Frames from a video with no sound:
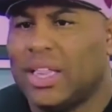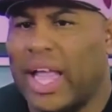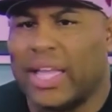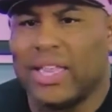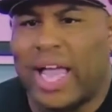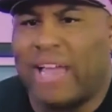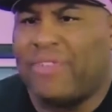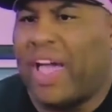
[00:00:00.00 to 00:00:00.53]

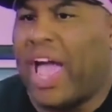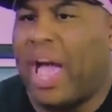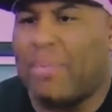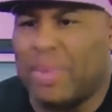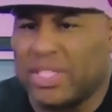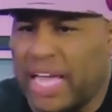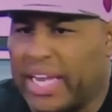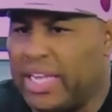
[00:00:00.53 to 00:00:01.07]
Like life
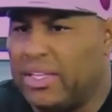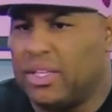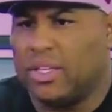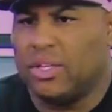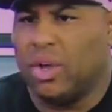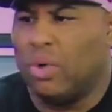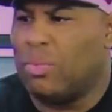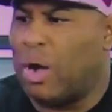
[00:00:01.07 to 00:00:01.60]
happens. I
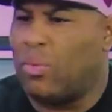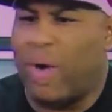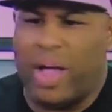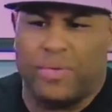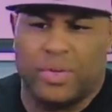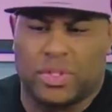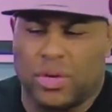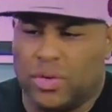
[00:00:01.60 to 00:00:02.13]
didn't know my
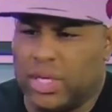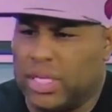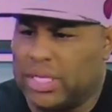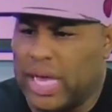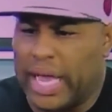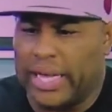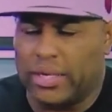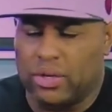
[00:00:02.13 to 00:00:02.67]
wife was going to
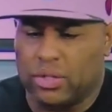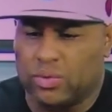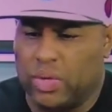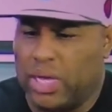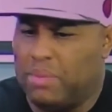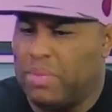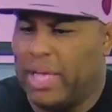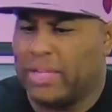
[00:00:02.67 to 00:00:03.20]
get diagnosed
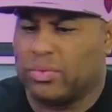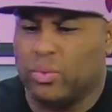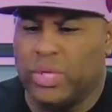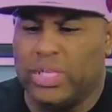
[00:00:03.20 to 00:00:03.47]
with MS.